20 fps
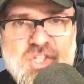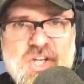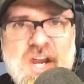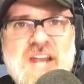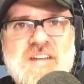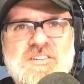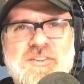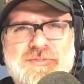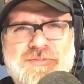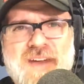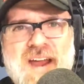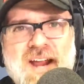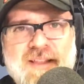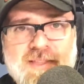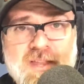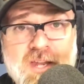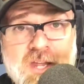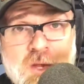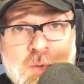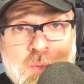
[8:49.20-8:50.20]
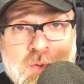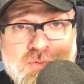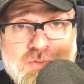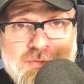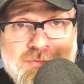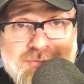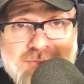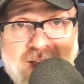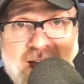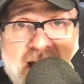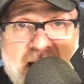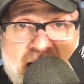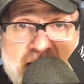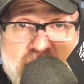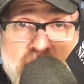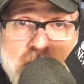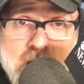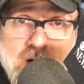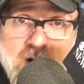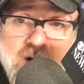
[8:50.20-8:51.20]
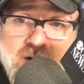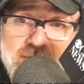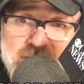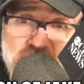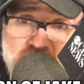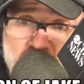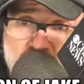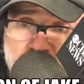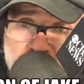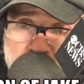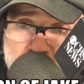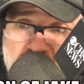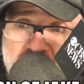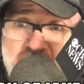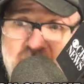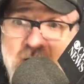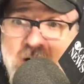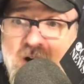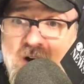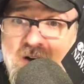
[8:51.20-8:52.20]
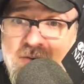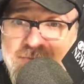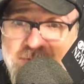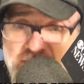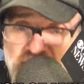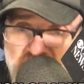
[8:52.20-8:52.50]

change the fact that it was a flag of the country of the